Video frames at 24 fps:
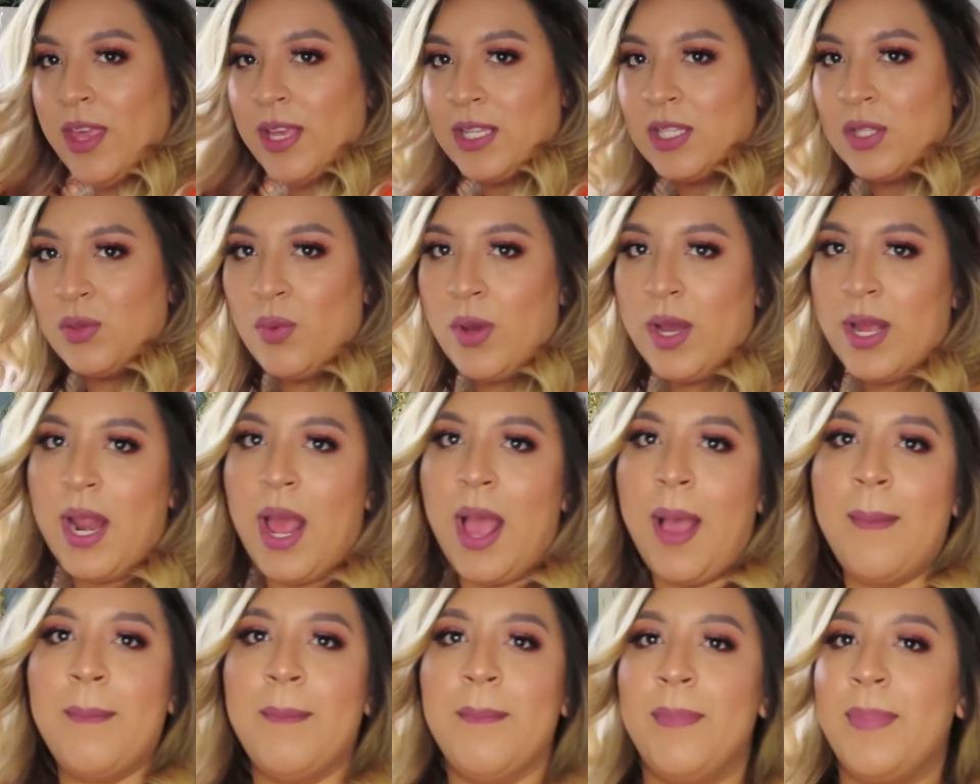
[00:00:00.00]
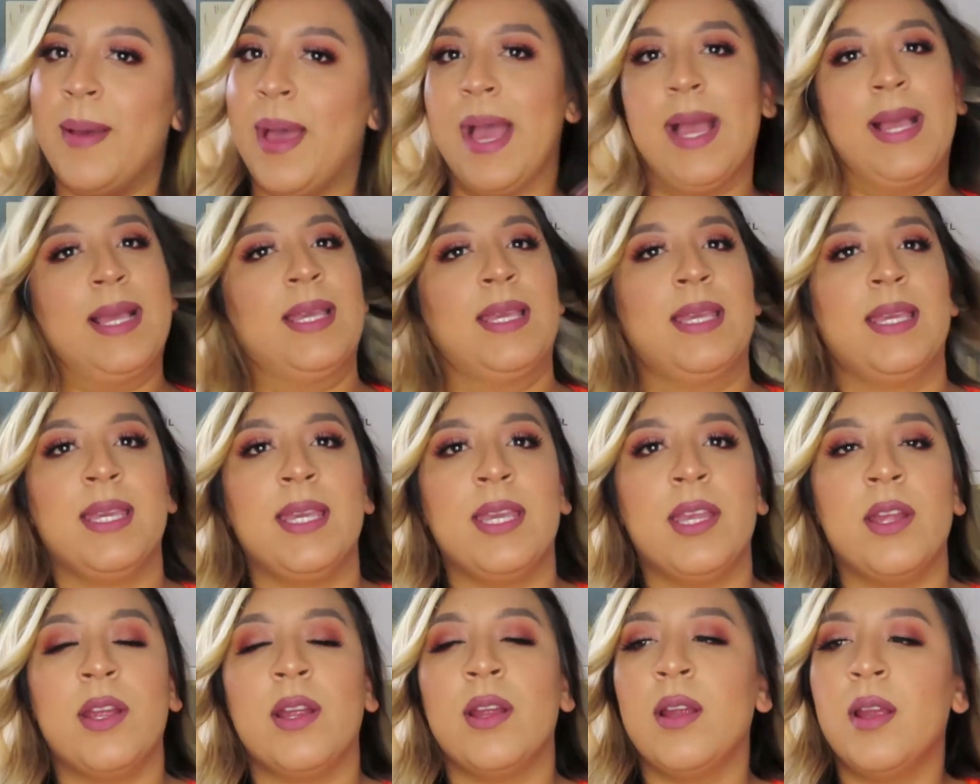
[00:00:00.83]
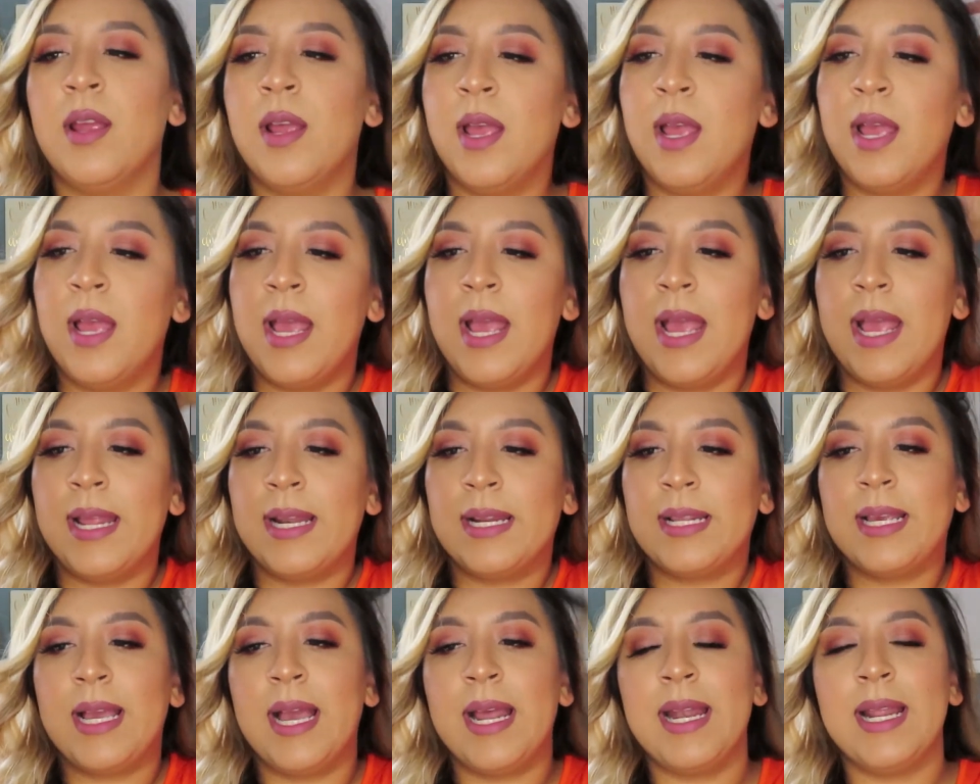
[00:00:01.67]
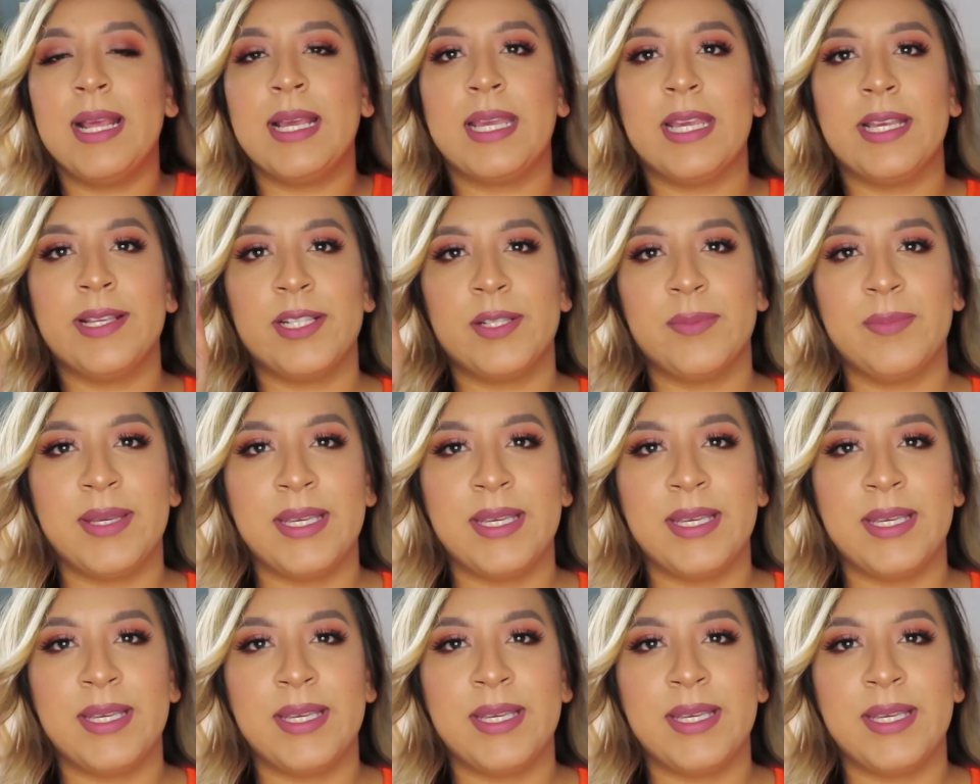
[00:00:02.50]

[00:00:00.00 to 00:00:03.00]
this one back here. It kind of gives